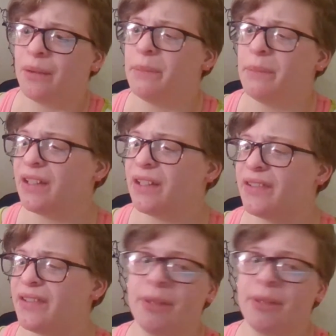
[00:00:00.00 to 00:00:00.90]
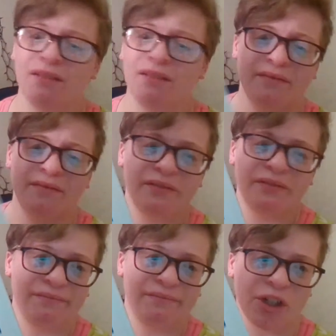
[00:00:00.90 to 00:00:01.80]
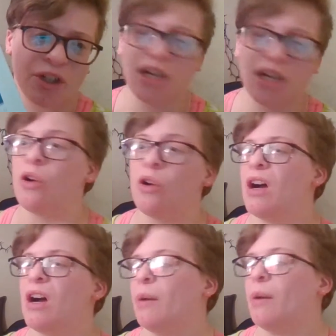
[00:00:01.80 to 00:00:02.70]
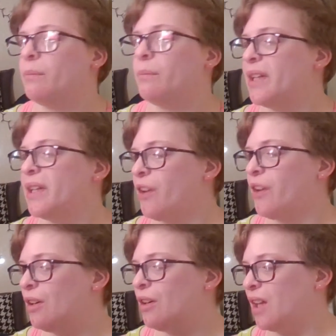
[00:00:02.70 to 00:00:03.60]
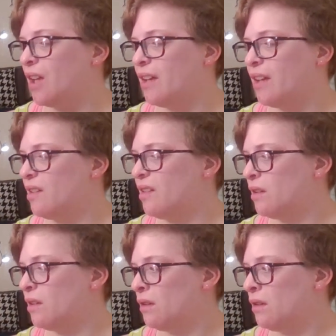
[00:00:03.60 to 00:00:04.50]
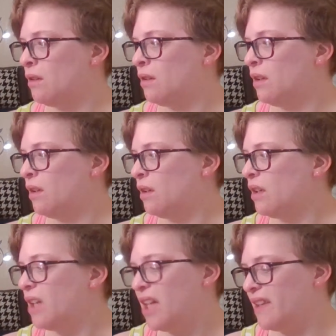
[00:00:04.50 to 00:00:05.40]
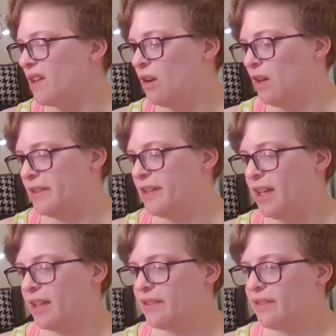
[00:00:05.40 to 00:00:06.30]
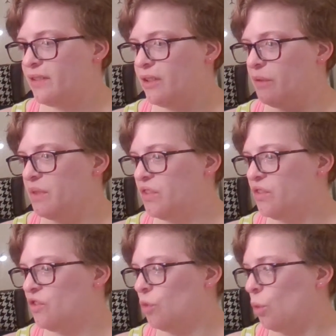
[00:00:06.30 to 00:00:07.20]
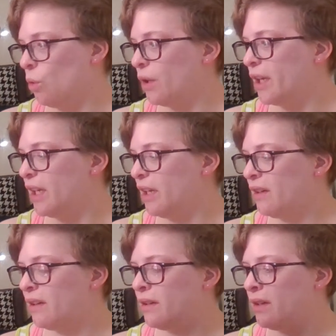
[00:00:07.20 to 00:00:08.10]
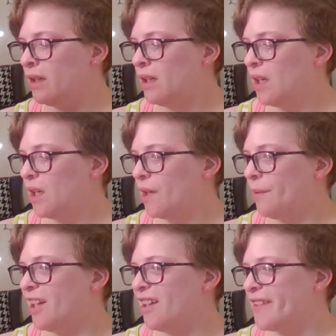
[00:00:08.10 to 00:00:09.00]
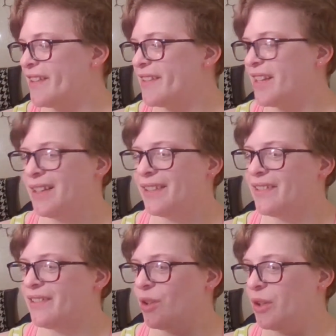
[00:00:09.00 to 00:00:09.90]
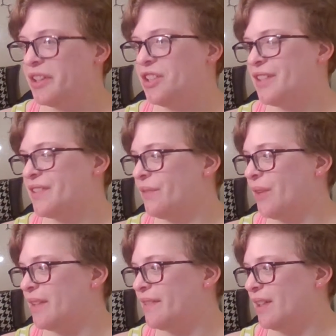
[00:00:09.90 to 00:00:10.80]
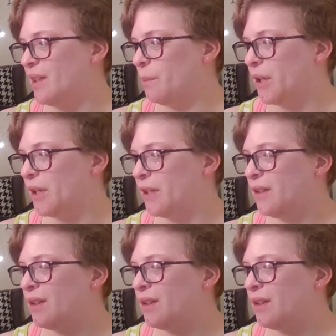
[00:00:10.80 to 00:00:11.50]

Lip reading: Because, I mean, there you go. But it's all, like, in the context of the story. I mean, not that that necessarily justifies it, but